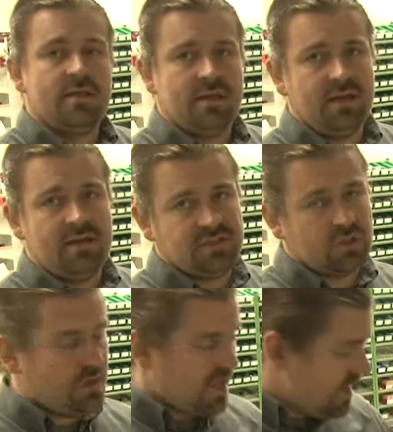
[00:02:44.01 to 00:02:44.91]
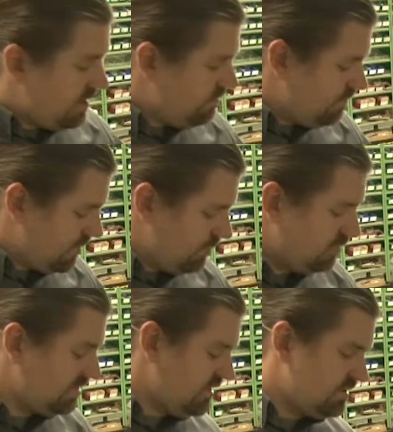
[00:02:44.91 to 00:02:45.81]
then it's okay to
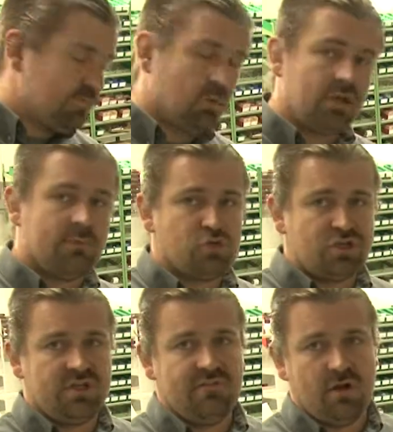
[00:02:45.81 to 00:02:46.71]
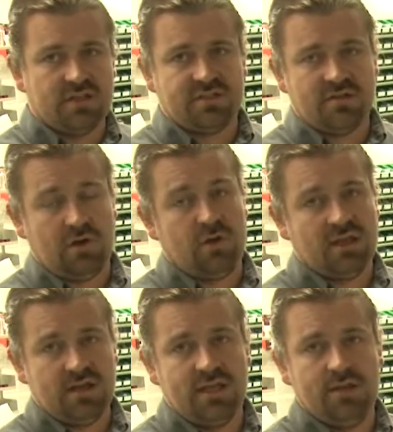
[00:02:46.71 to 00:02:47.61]
use this pulling and pushing device
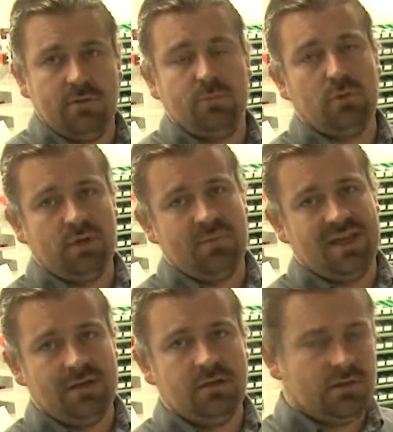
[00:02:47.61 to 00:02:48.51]
directly to pull them in,